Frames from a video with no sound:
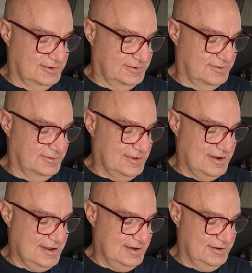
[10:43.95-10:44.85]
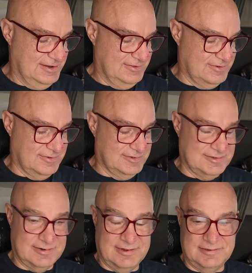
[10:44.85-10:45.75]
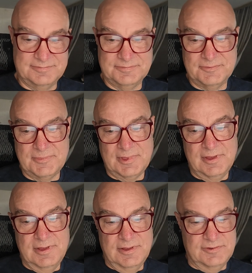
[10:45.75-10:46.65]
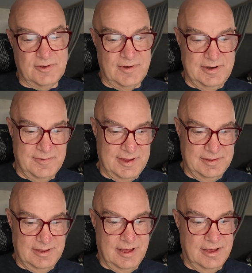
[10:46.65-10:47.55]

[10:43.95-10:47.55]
And it turns out I didn't need service at all. So anyway,